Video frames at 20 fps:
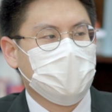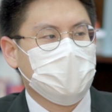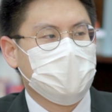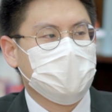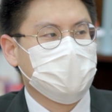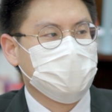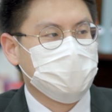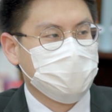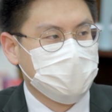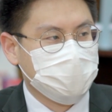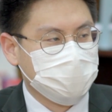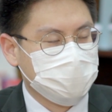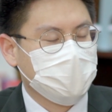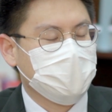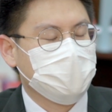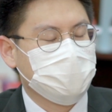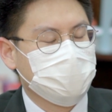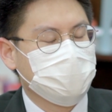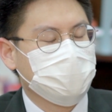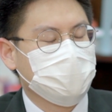the
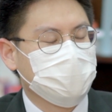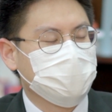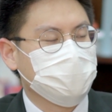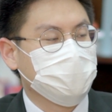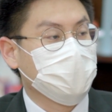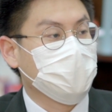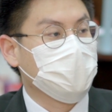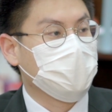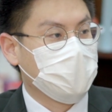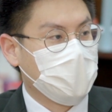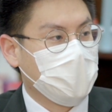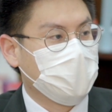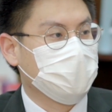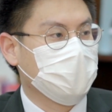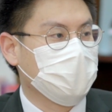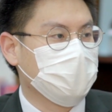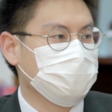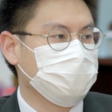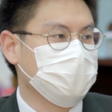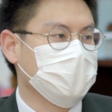center is so proud
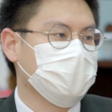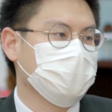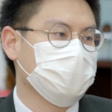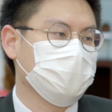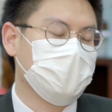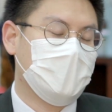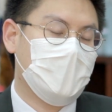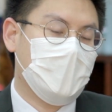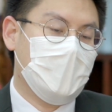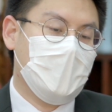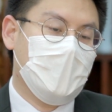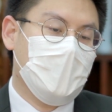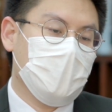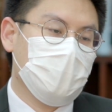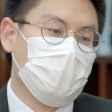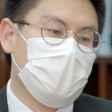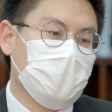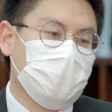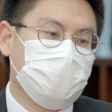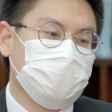of, because
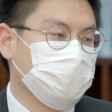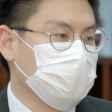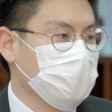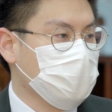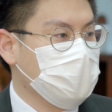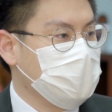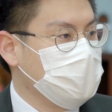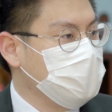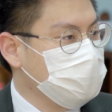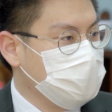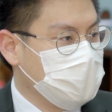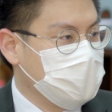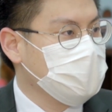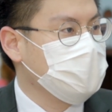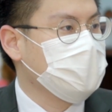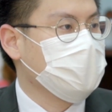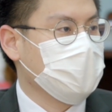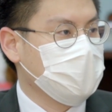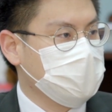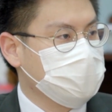we have so many
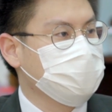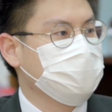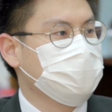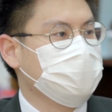cases.